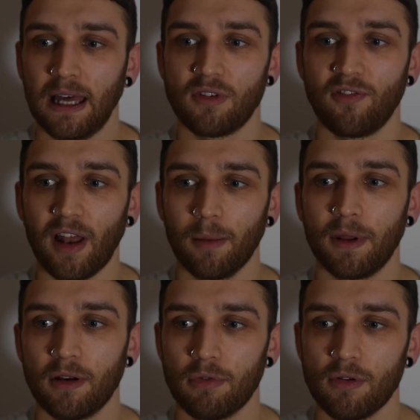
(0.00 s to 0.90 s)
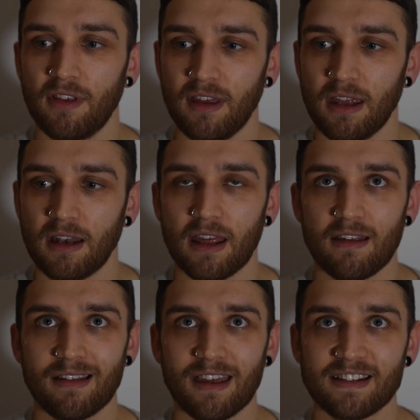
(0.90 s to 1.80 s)
Developing a routine
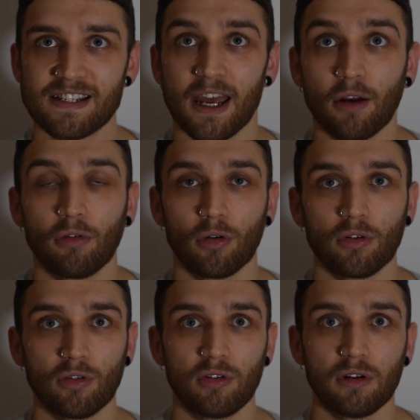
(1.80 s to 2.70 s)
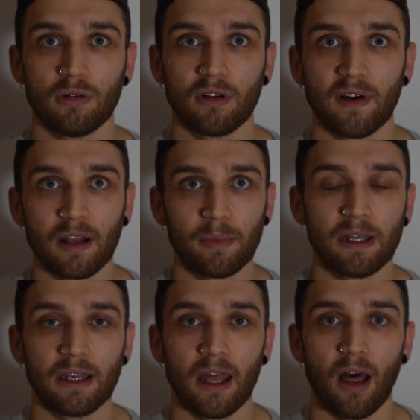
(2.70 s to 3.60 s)
is integral to
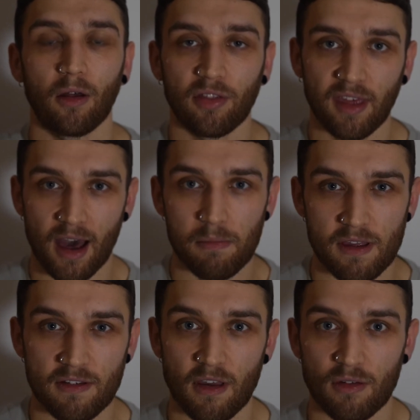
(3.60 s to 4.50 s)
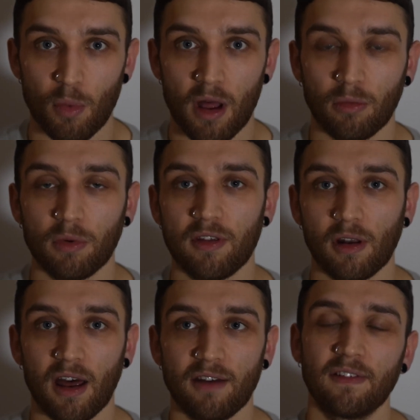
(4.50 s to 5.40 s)
developing healthy habits as well with your
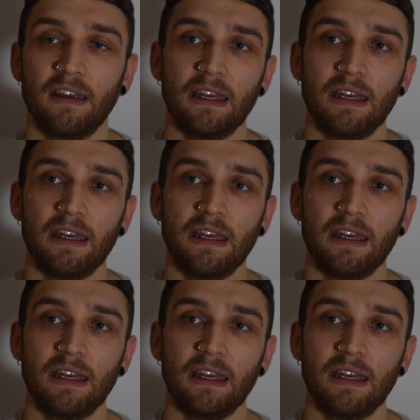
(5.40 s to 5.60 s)
life.